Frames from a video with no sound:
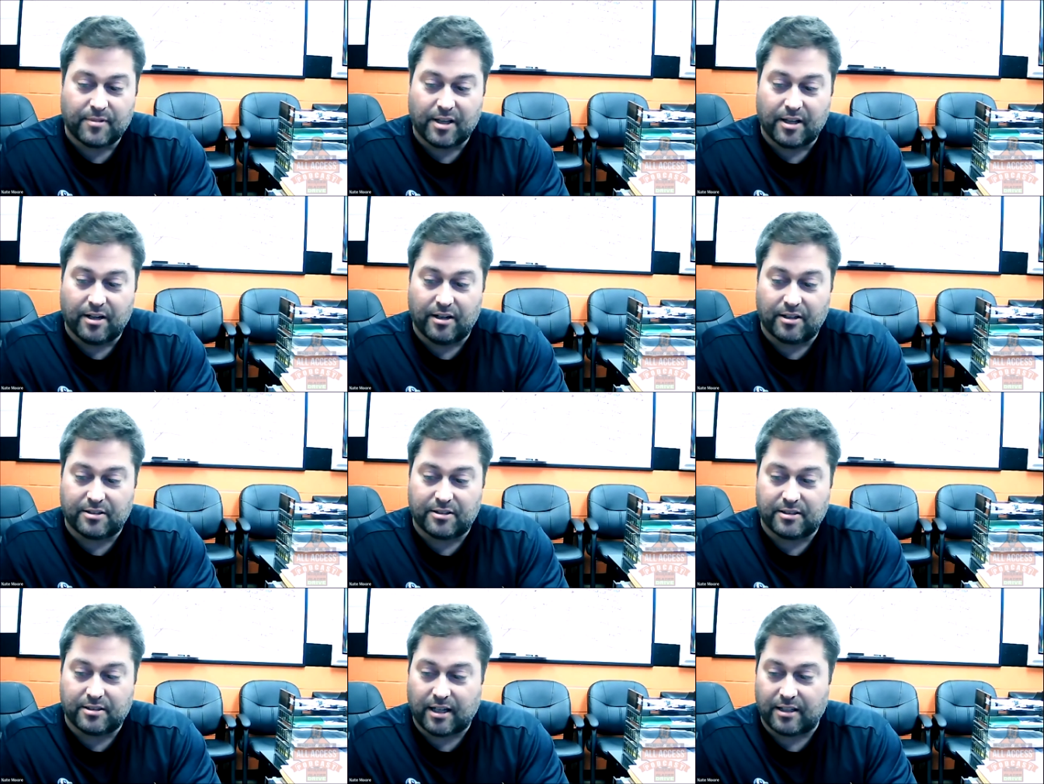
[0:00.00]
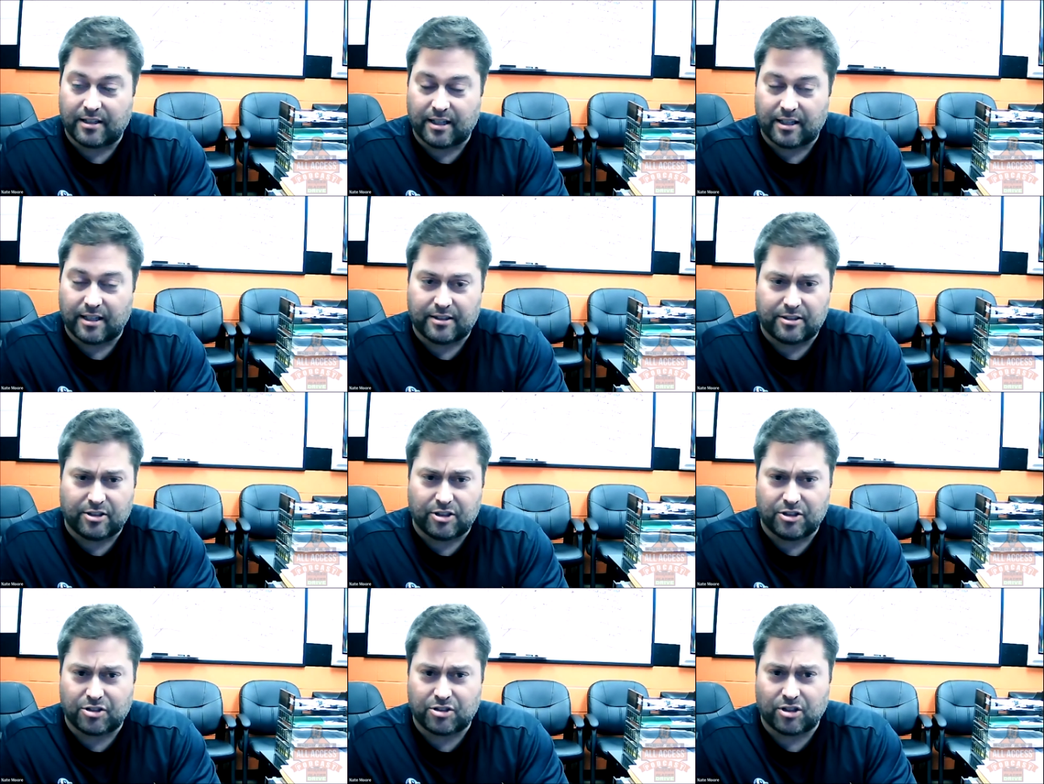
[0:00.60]
you know, I
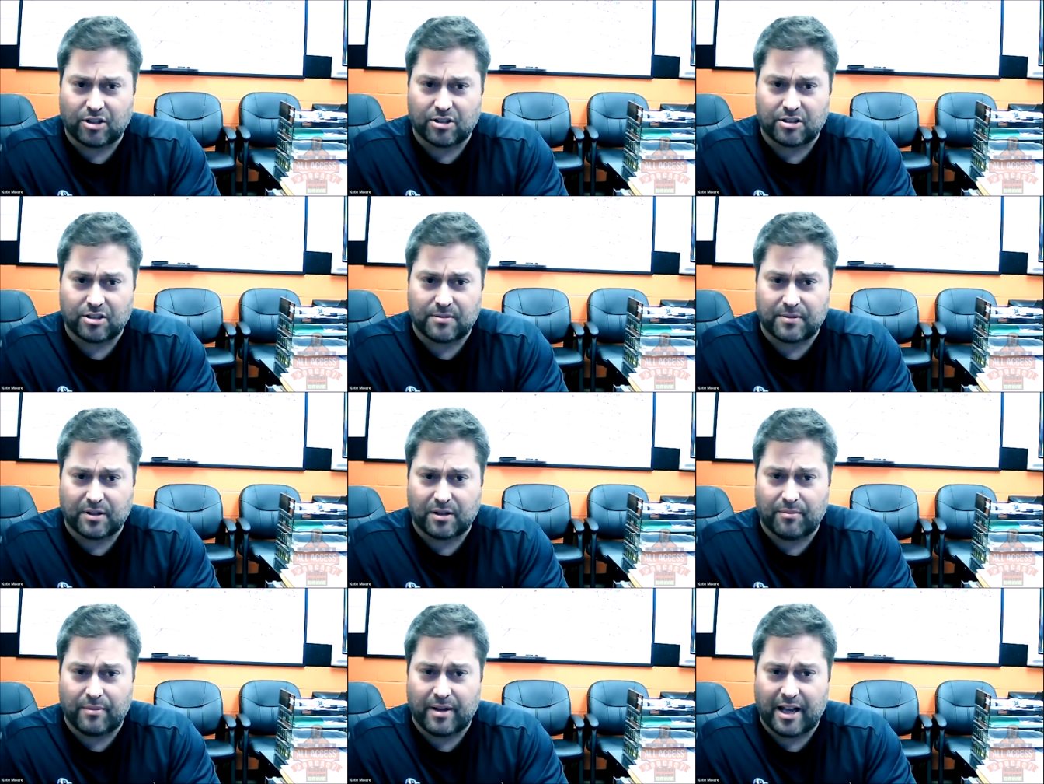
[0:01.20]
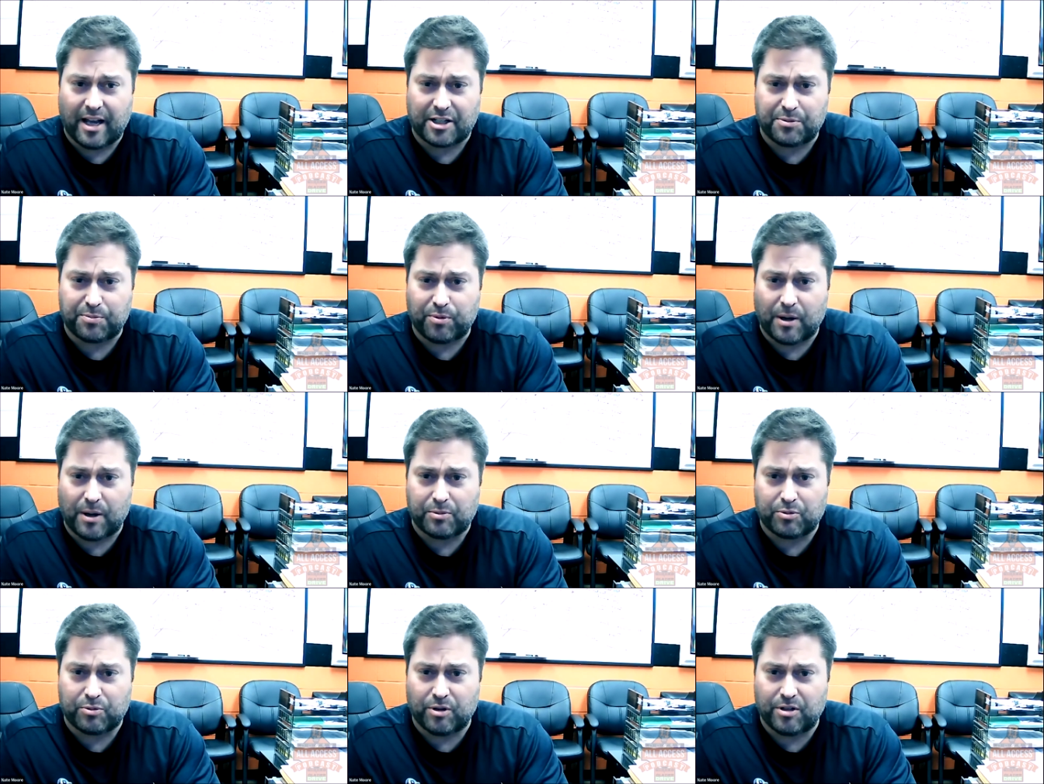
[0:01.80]
just saw something on Max
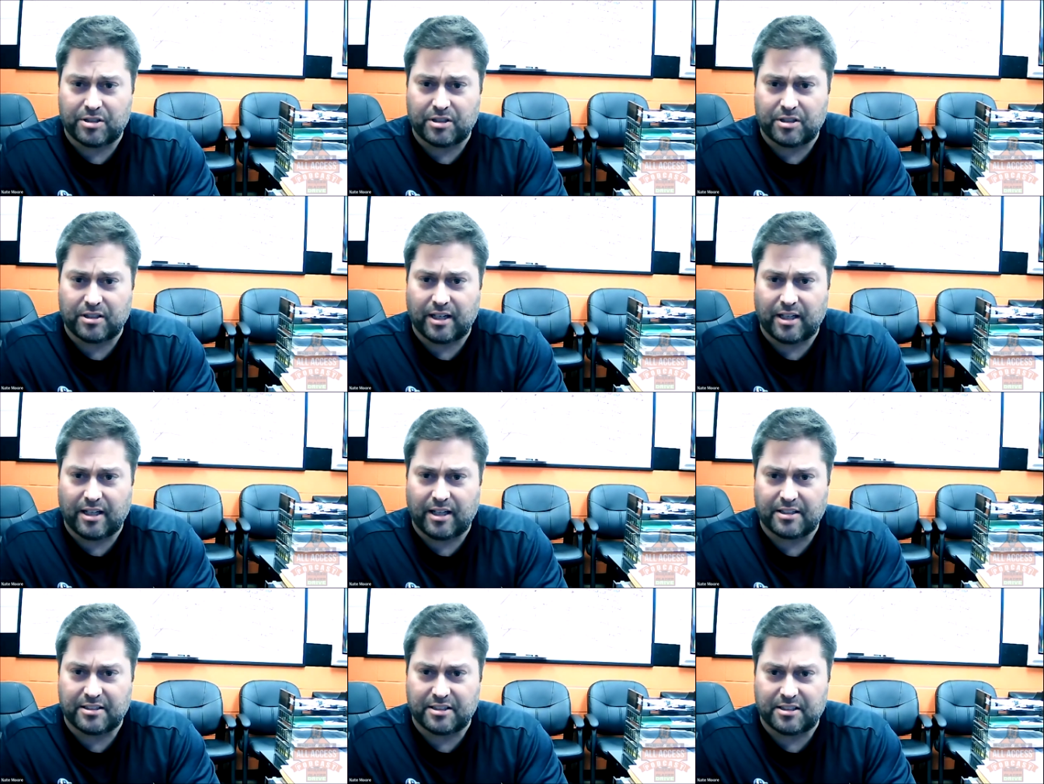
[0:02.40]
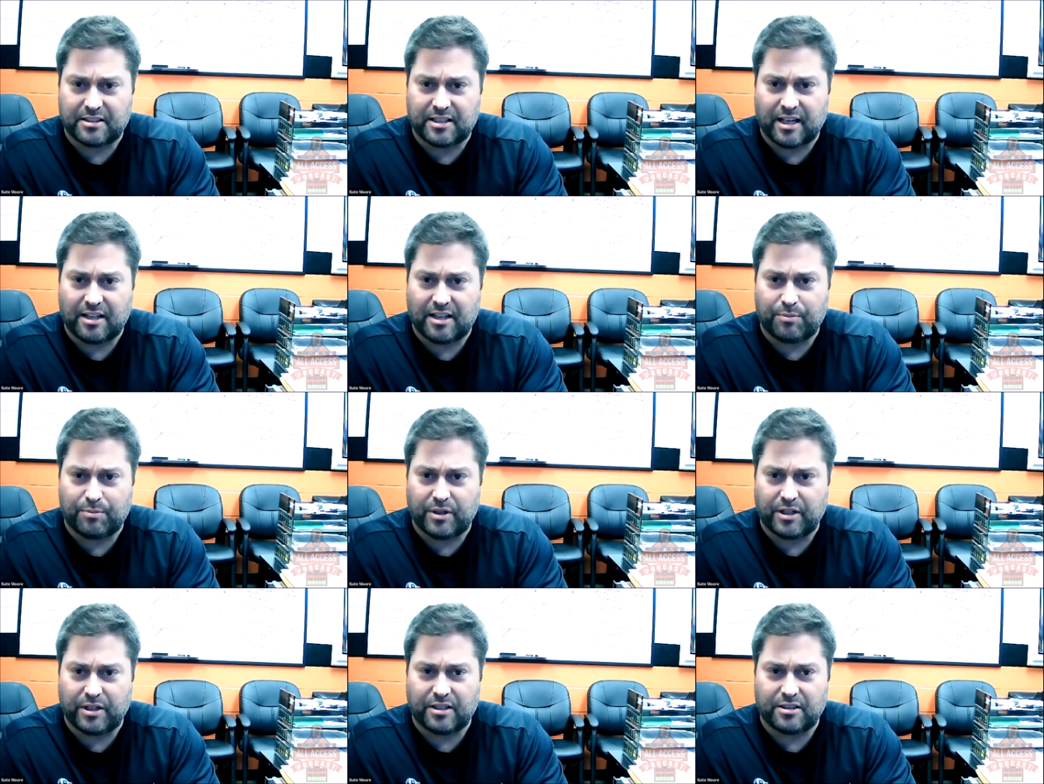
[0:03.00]
Preps recently. I think it's the
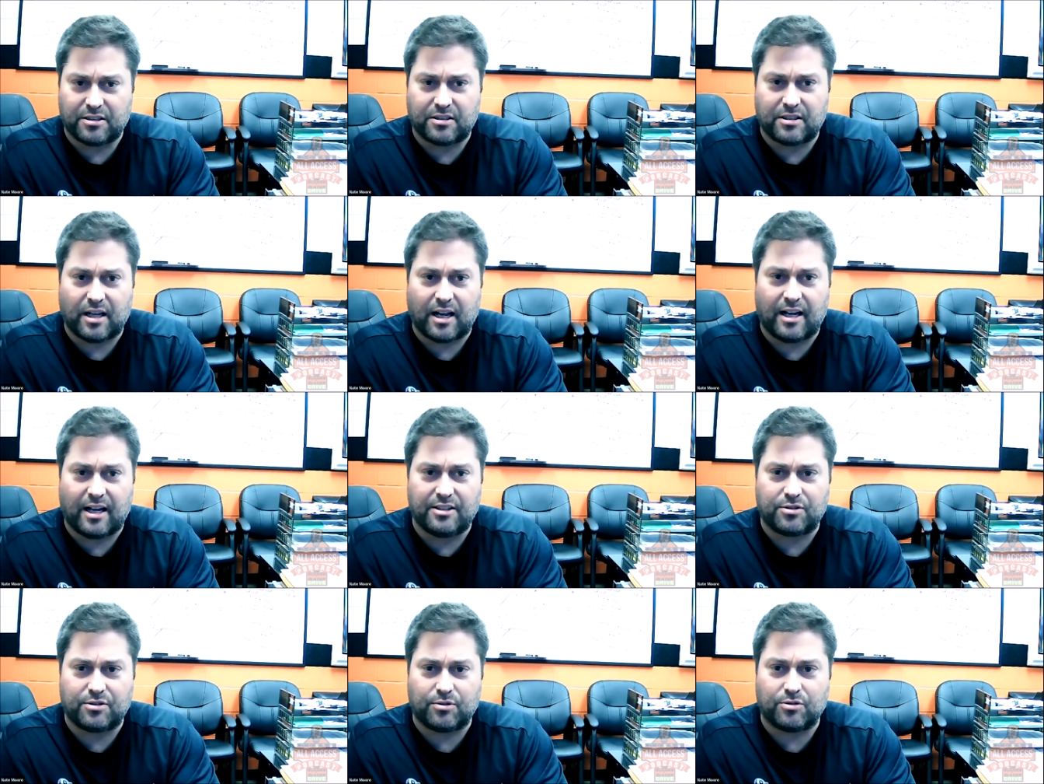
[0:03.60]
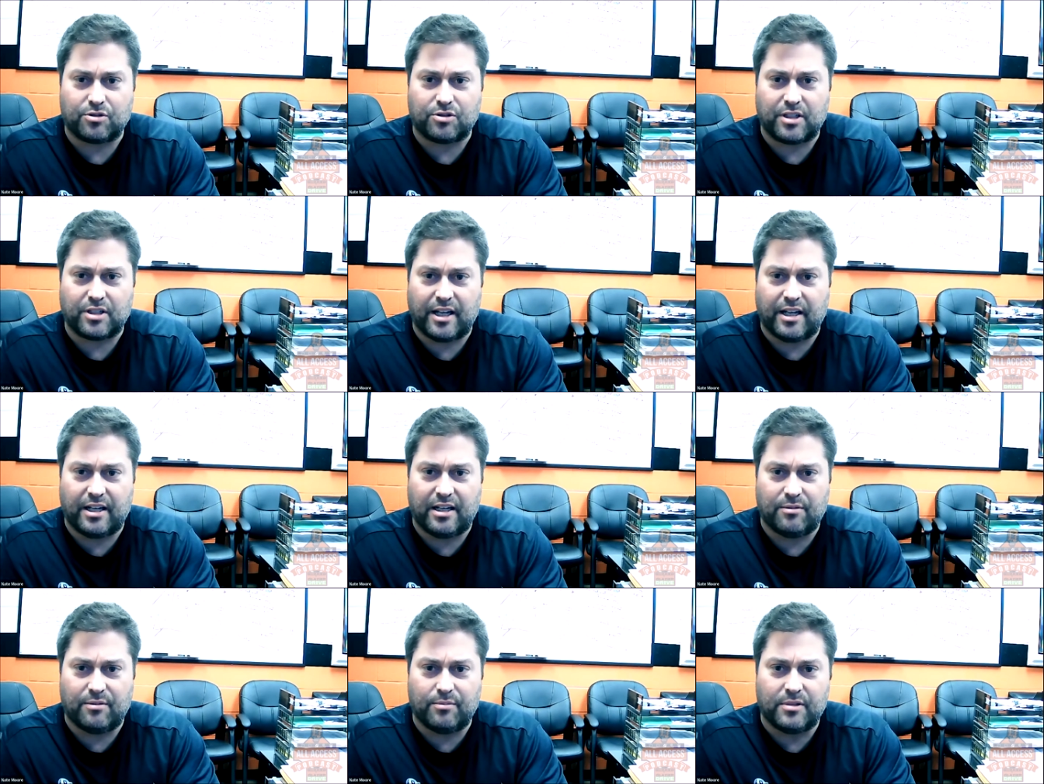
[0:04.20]
10th biggest high school
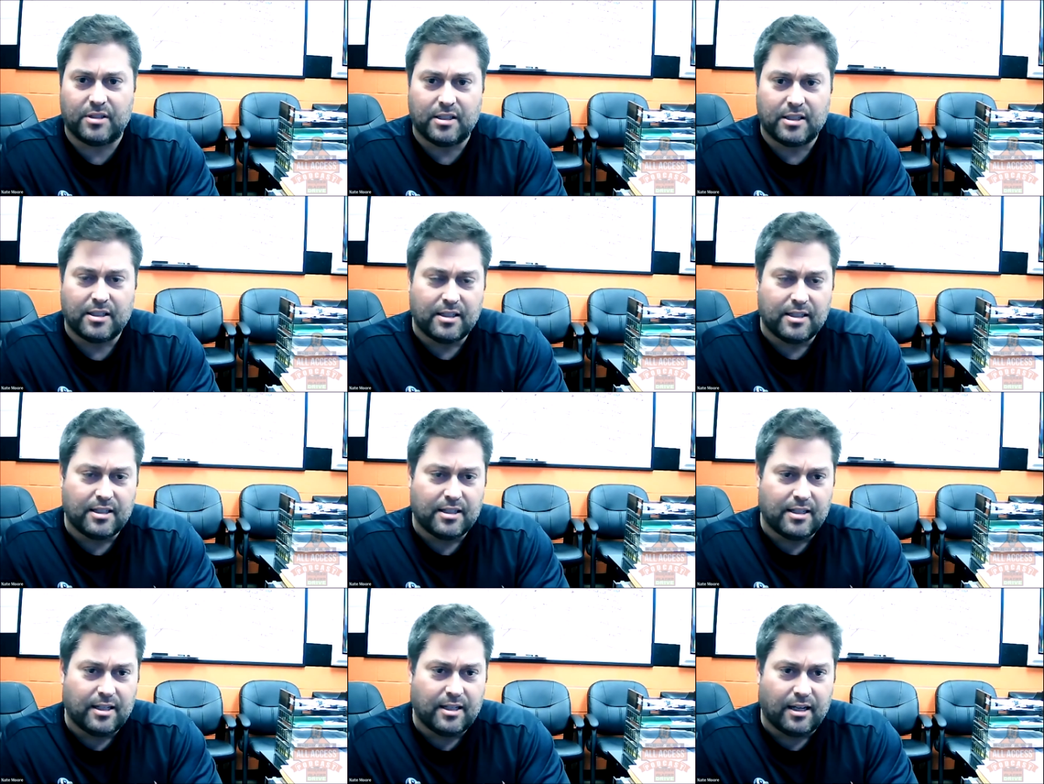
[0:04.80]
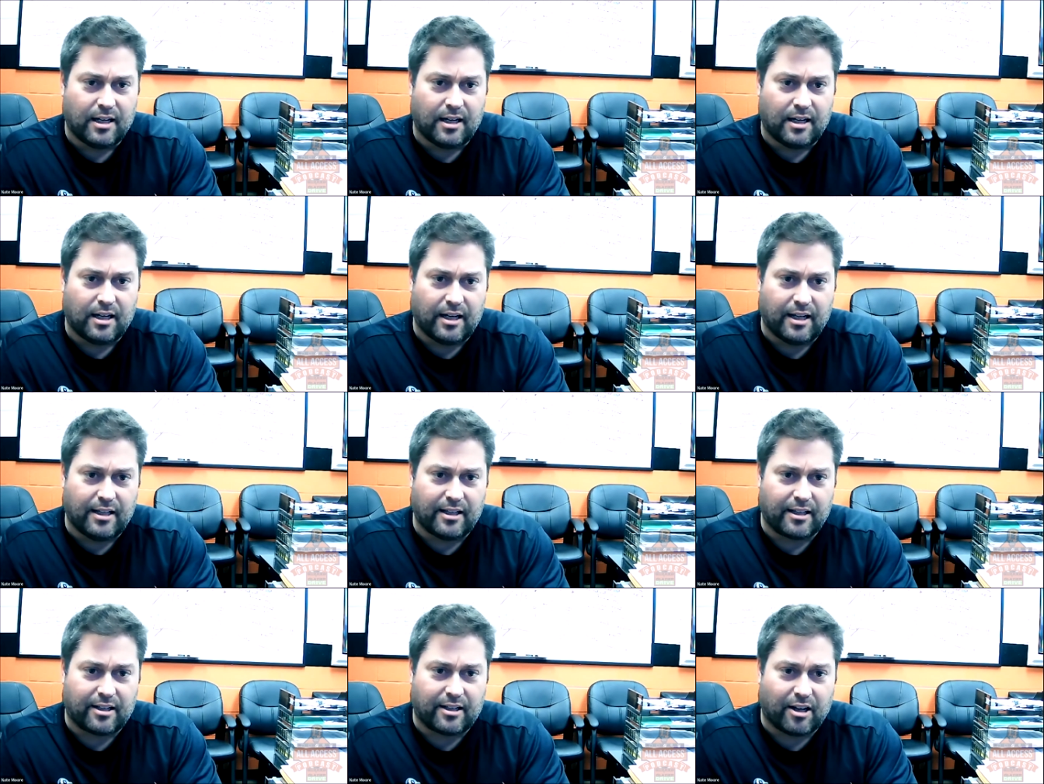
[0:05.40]
stadium
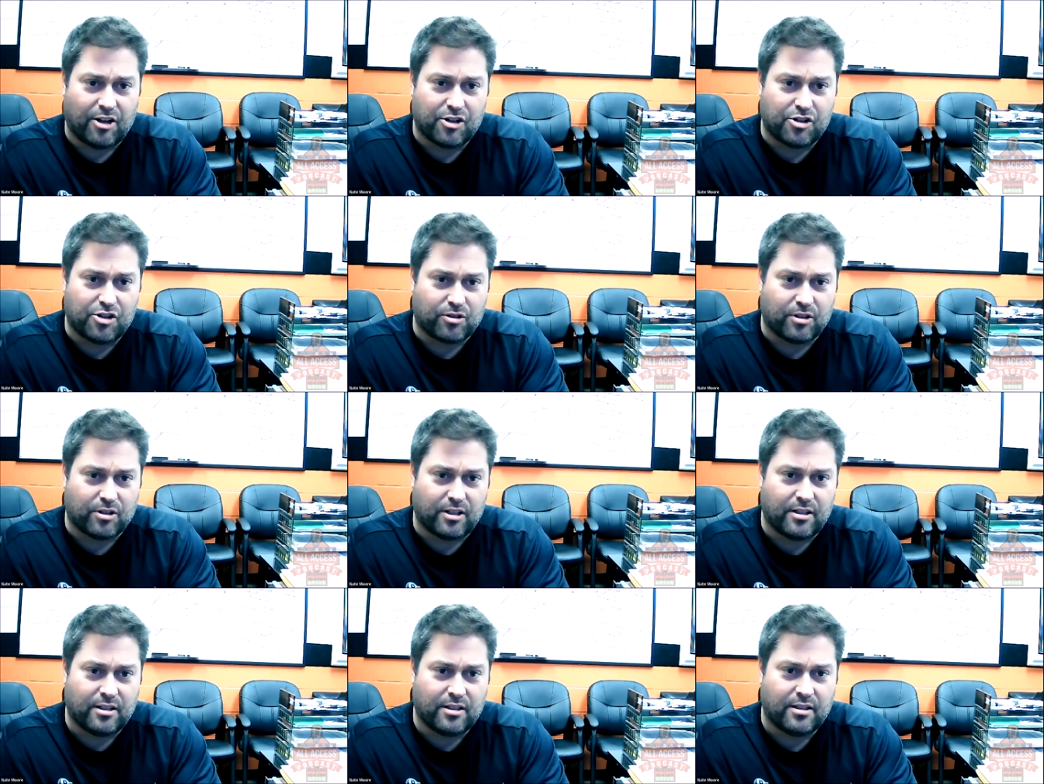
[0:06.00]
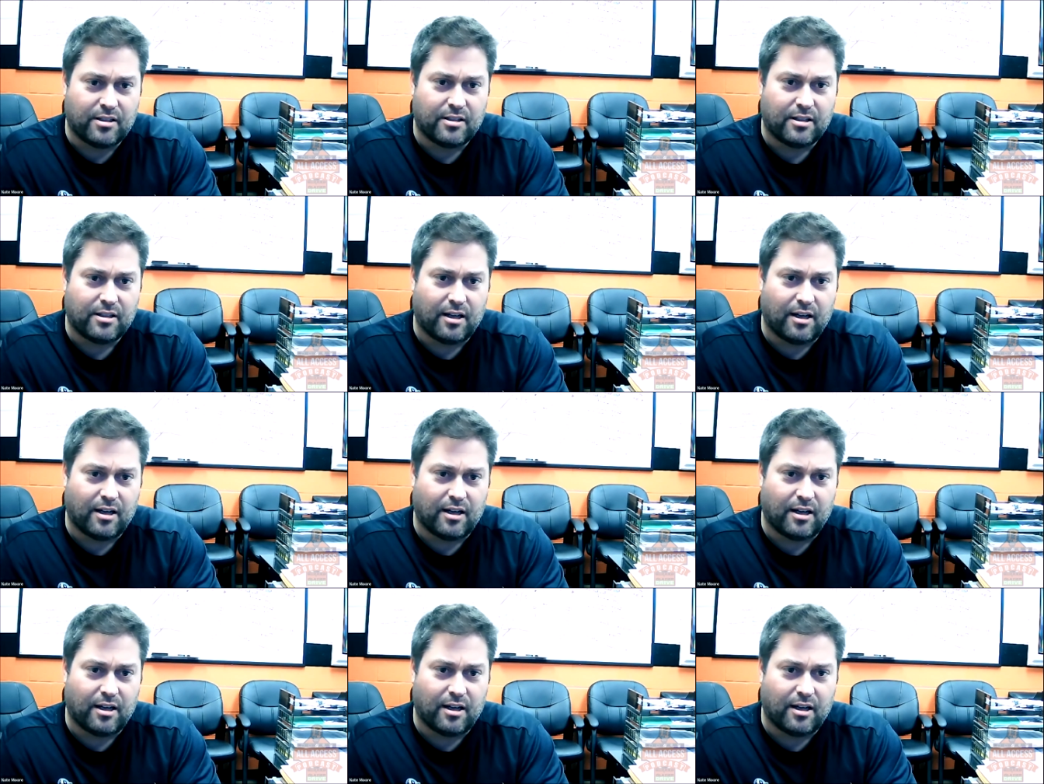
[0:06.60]
in the country.